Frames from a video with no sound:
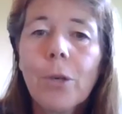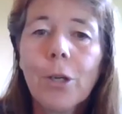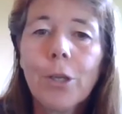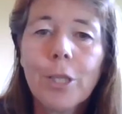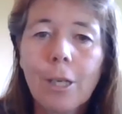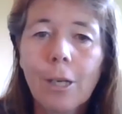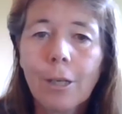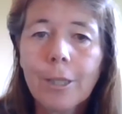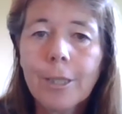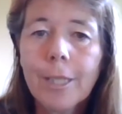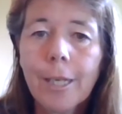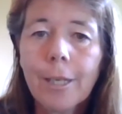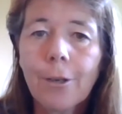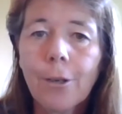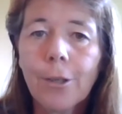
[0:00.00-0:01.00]
got this
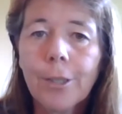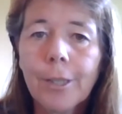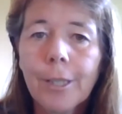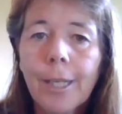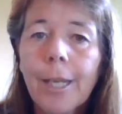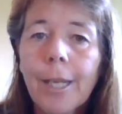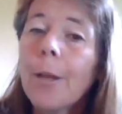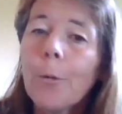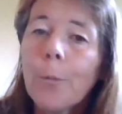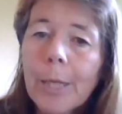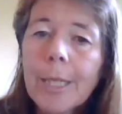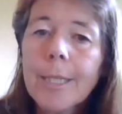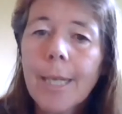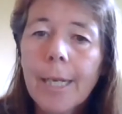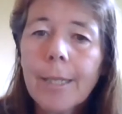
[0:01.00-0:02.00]
lockdown on, we
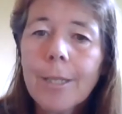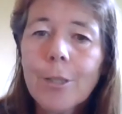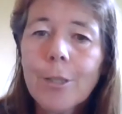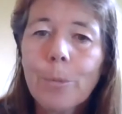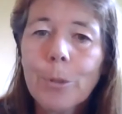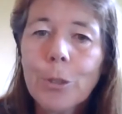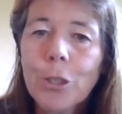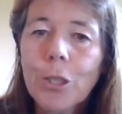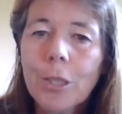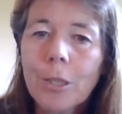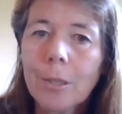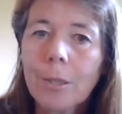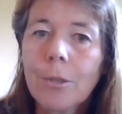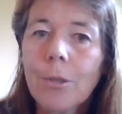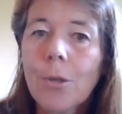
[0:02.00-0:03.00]
can take this
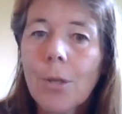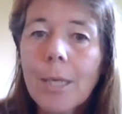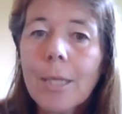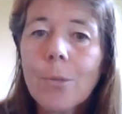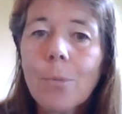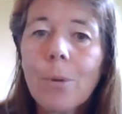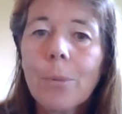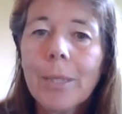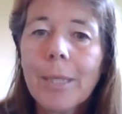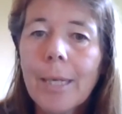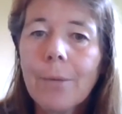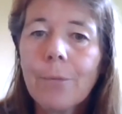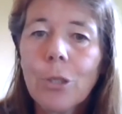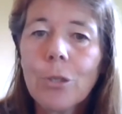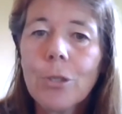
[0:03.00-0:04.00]
opportunity to do things we would
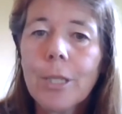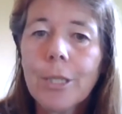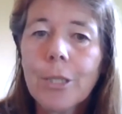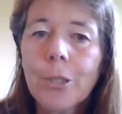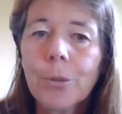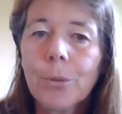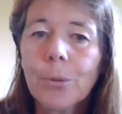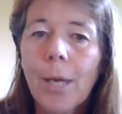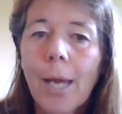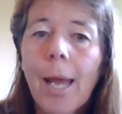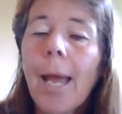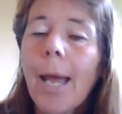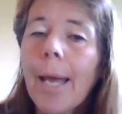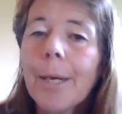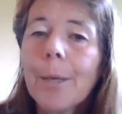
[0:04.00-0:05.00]
never usually do.
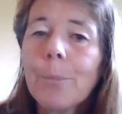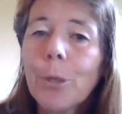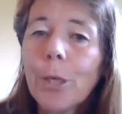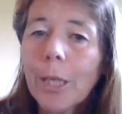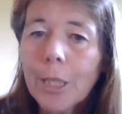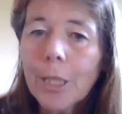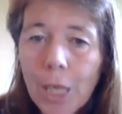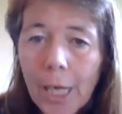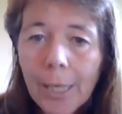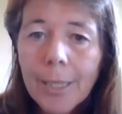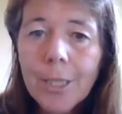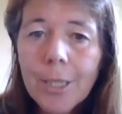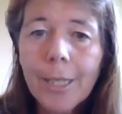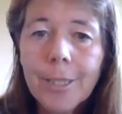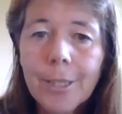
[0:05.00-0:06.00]
And I'm putting a
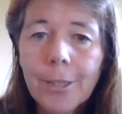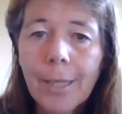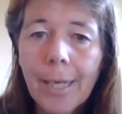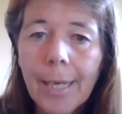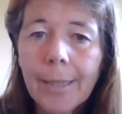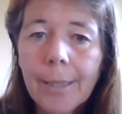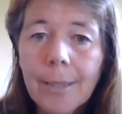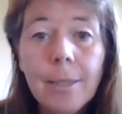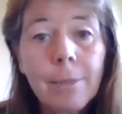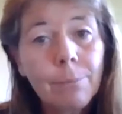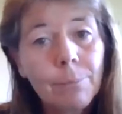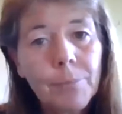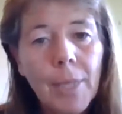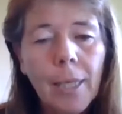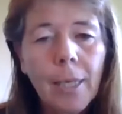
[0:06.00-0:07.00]
challenge out to you ladies
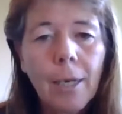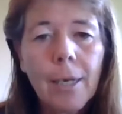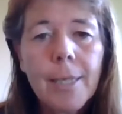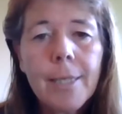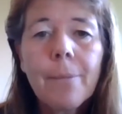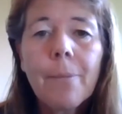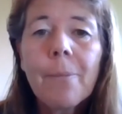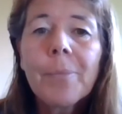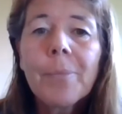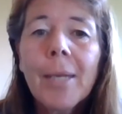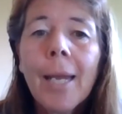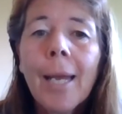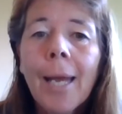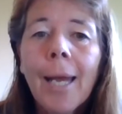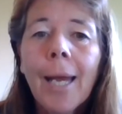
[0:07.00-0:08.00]
and guys,
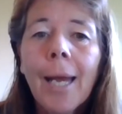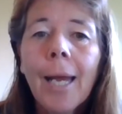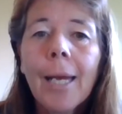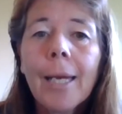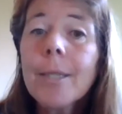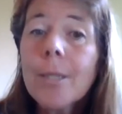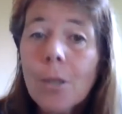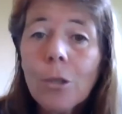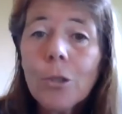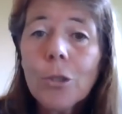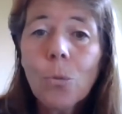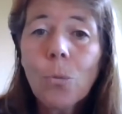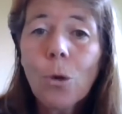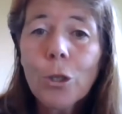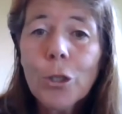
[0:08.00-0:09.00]
is not
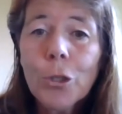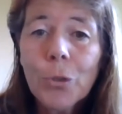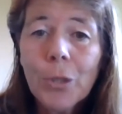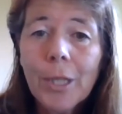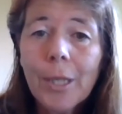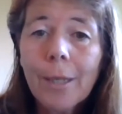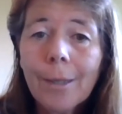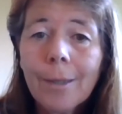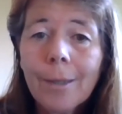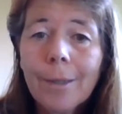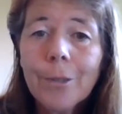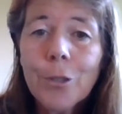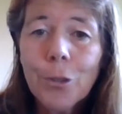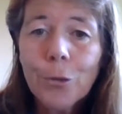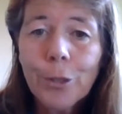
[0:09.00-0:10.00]
to wash your hair
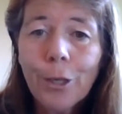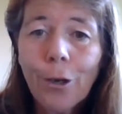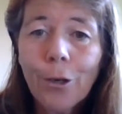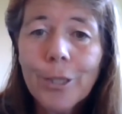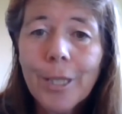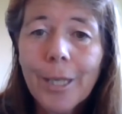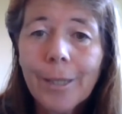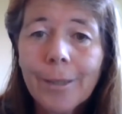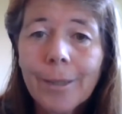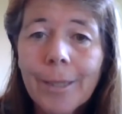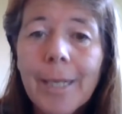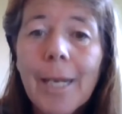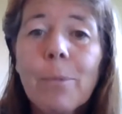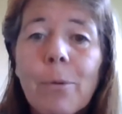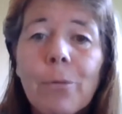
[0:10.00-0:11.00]
during lockdown.
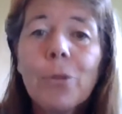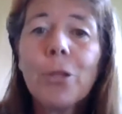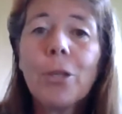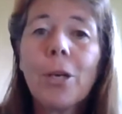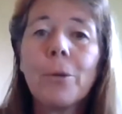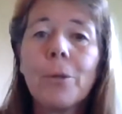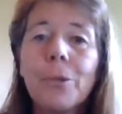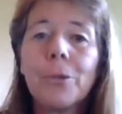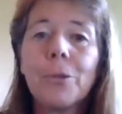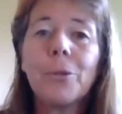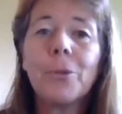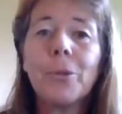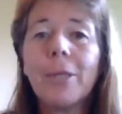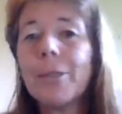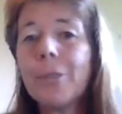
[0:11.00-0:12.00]
Now, before you go,
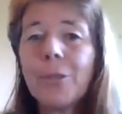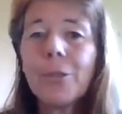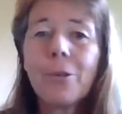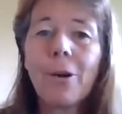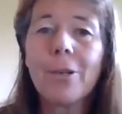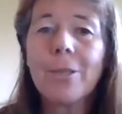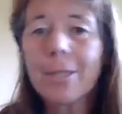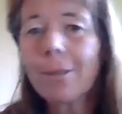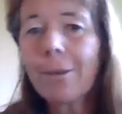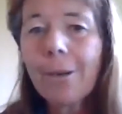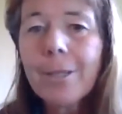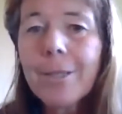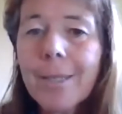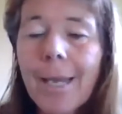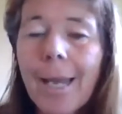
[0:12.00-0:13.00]
ooh, gross,
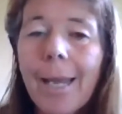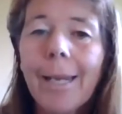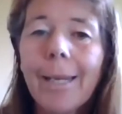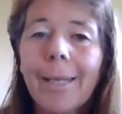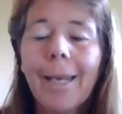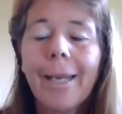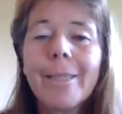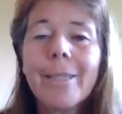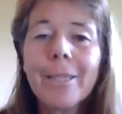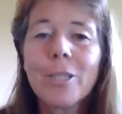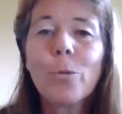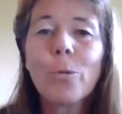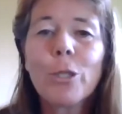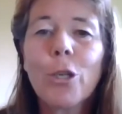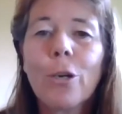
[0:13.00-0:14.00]
and
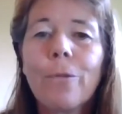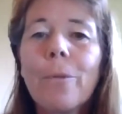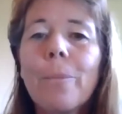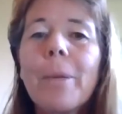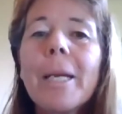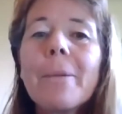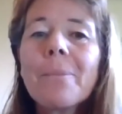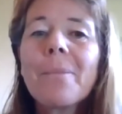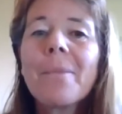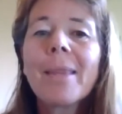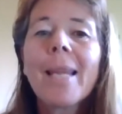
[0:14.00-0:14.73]
switch off on me,